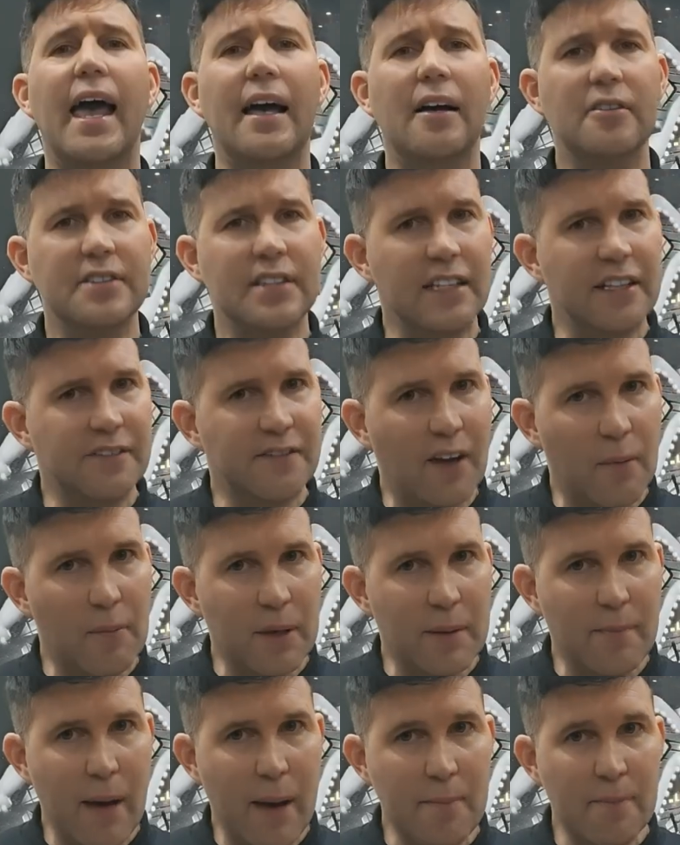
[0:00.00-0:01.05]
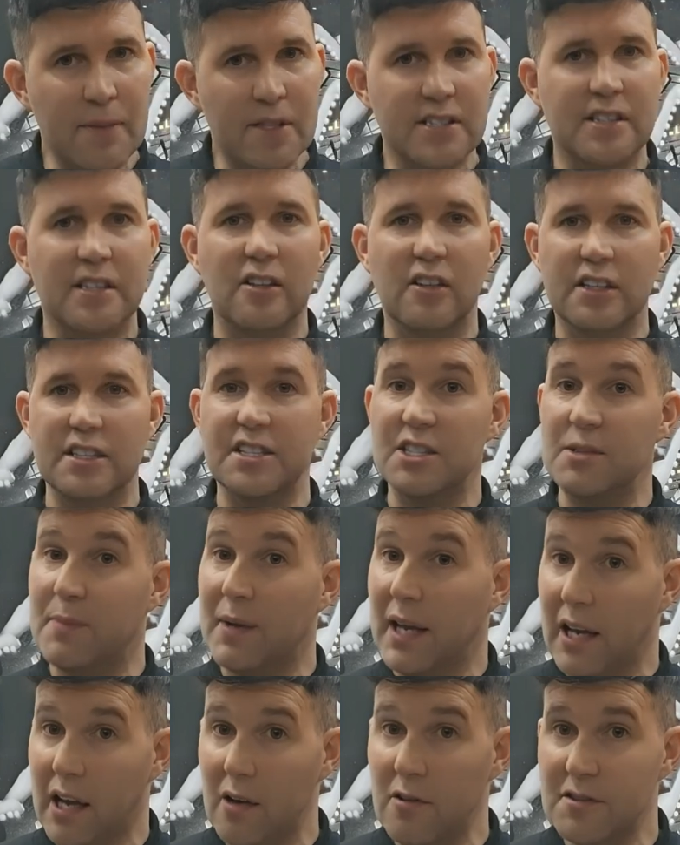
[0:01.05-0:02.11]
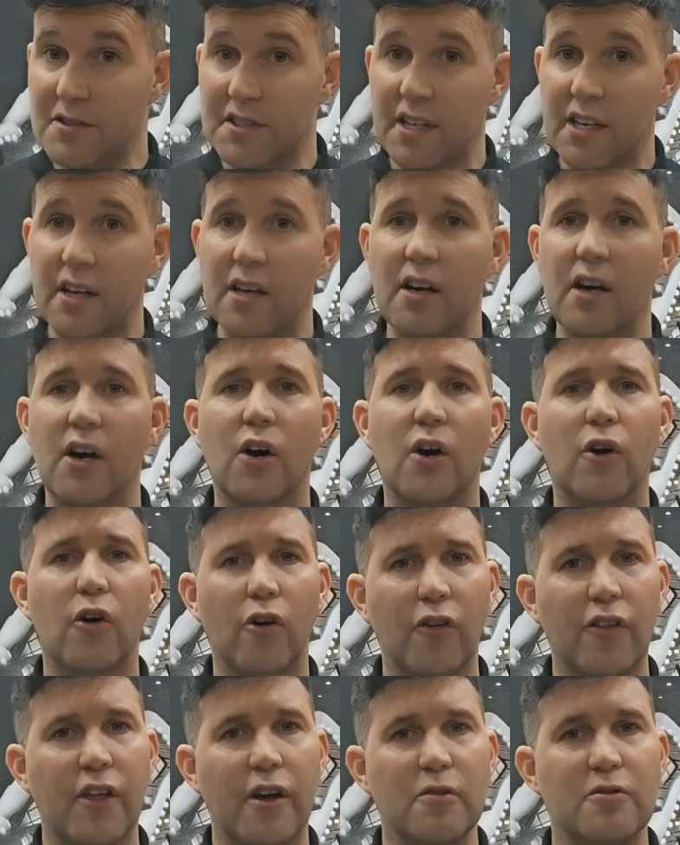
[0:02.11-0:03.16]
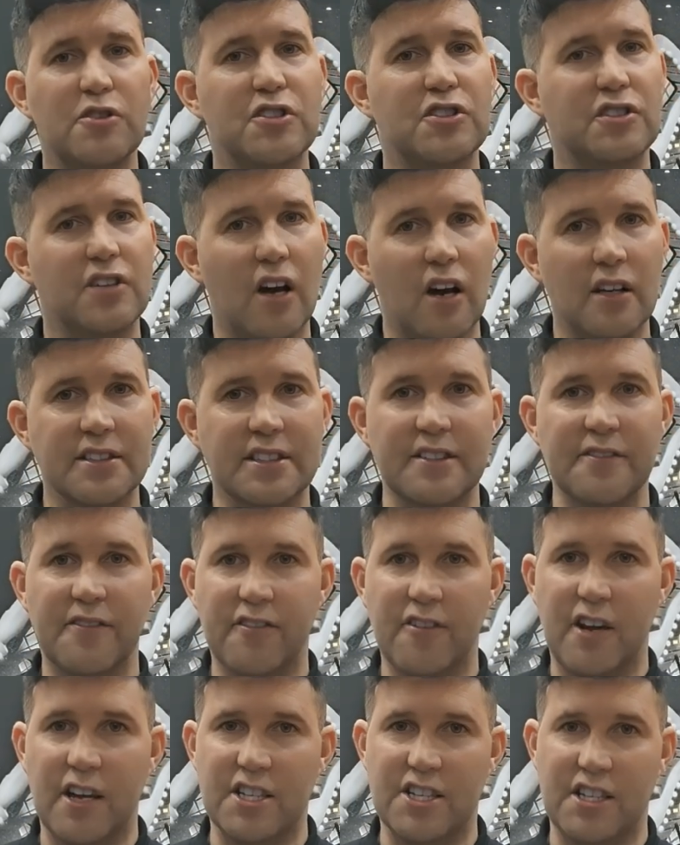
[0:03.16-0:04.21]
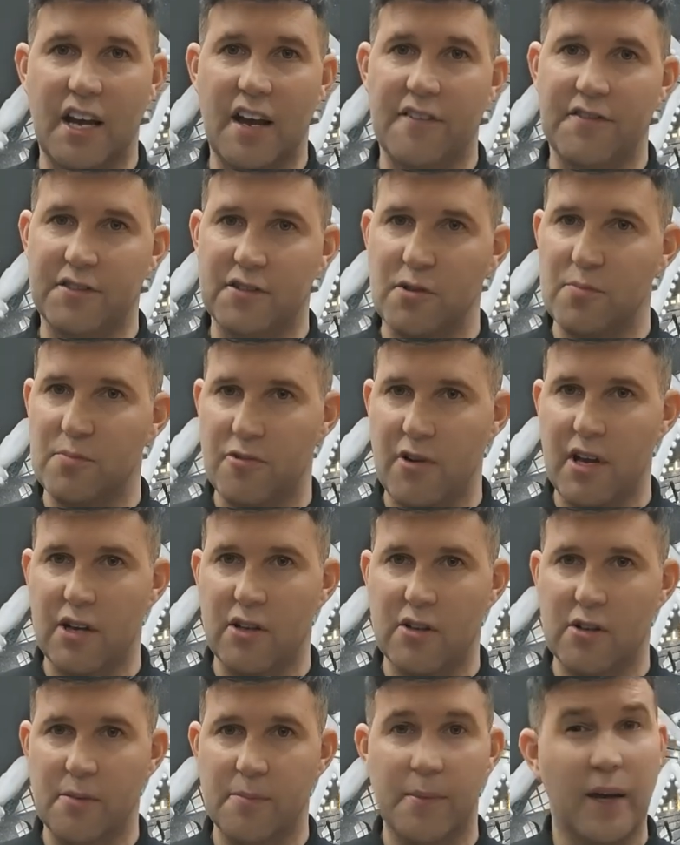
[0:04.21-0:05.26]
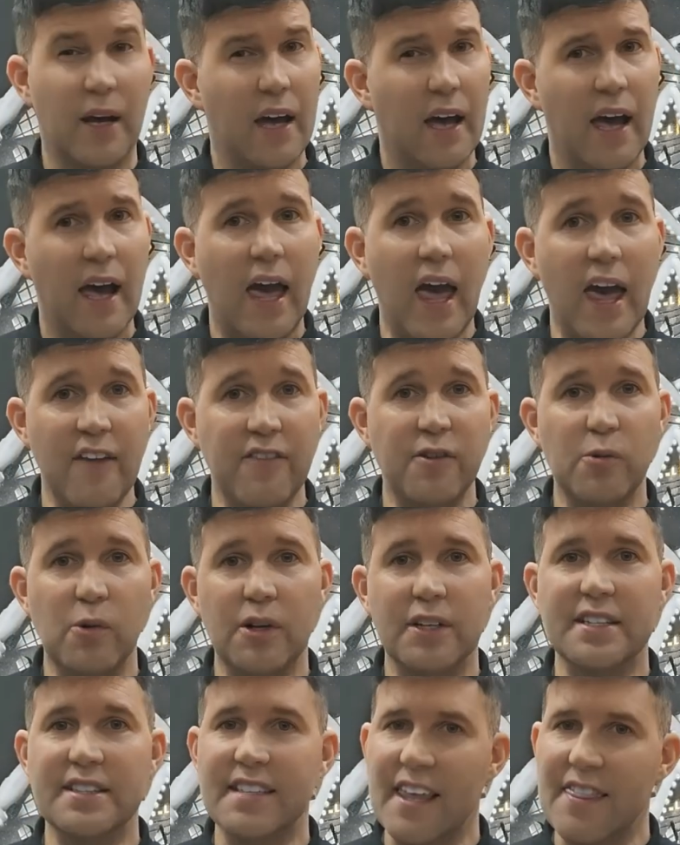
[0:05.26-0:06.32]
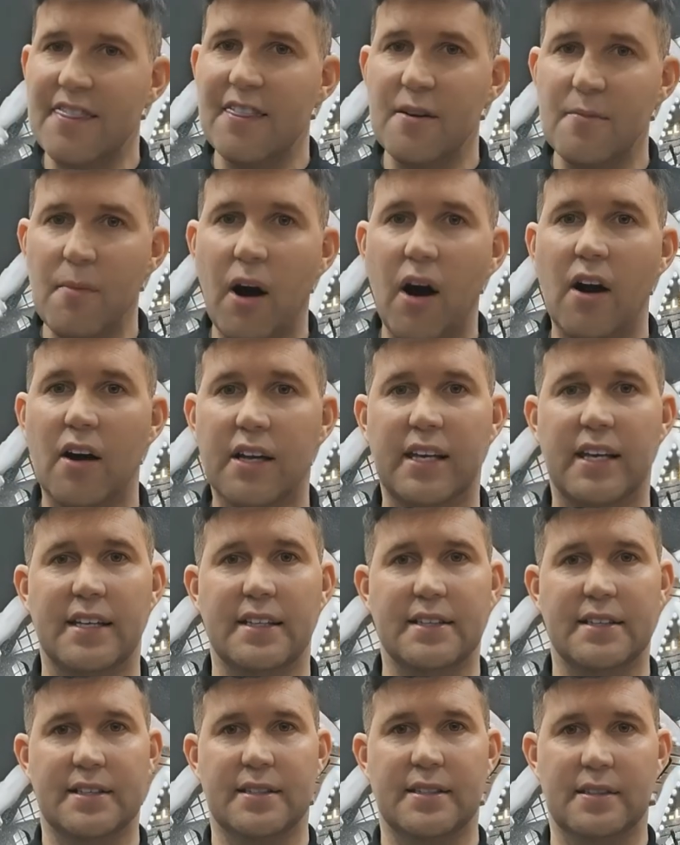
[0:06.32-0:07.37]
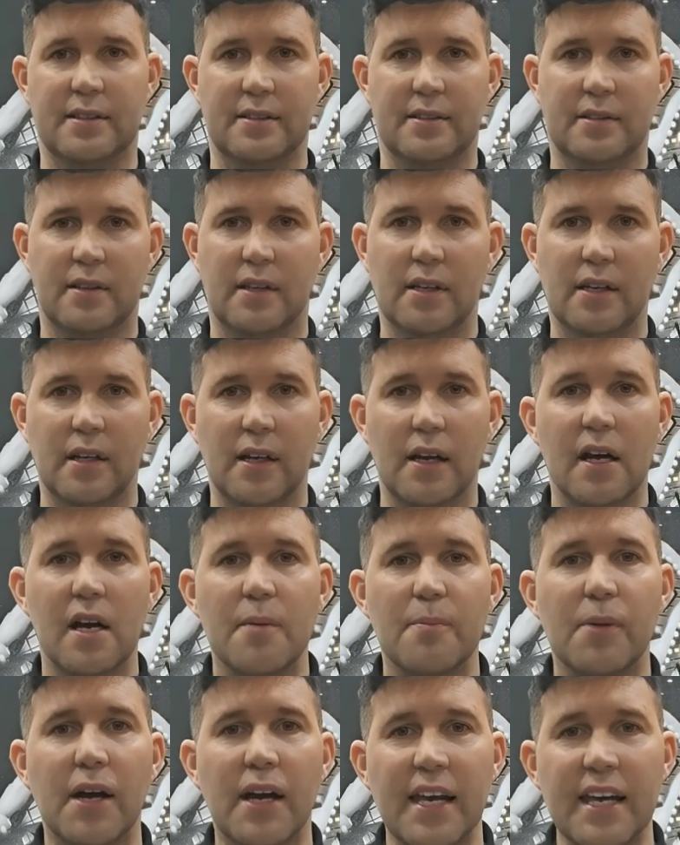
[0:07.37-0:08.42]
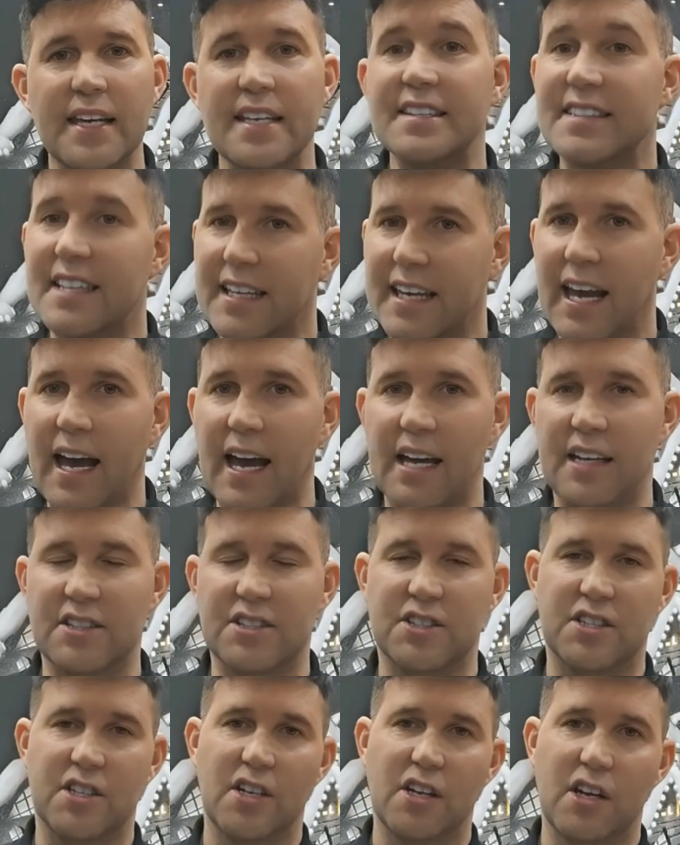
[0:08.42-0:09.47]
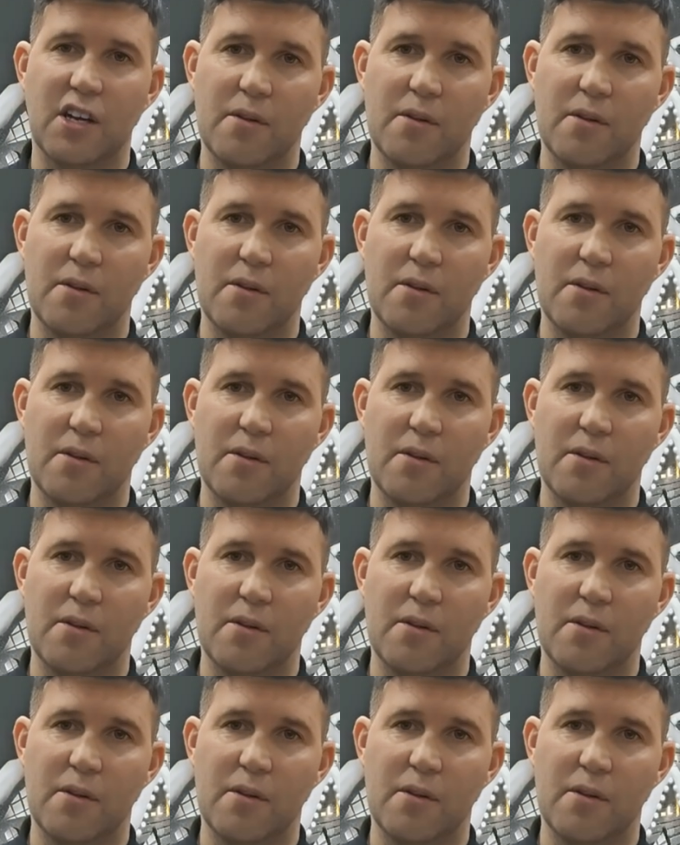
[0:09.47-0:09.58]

elderly family members looking to be closer, or those starting fresh after a breakup, everyone is in the market. But here's the catch.